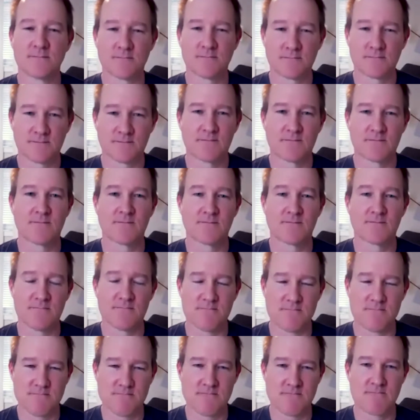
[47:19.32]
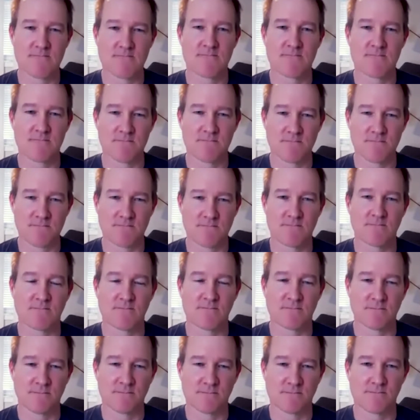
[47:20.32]

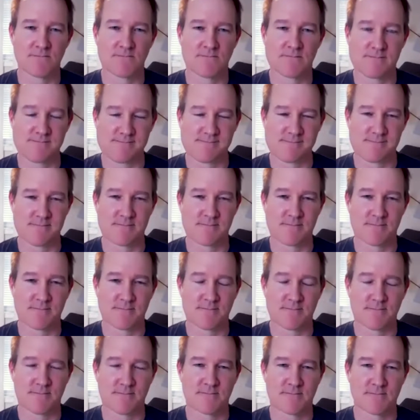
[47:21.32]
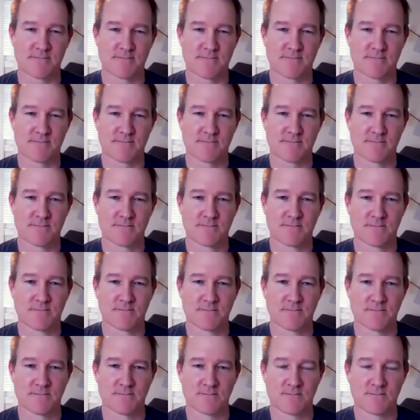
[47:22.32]

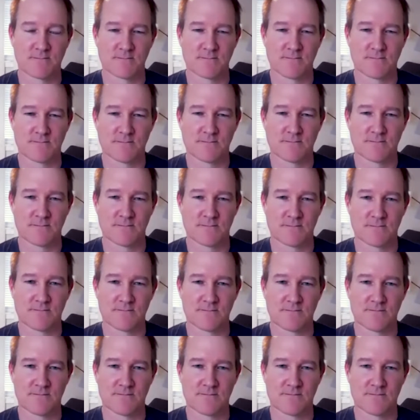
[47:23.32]
No words are spoken by the person on screen.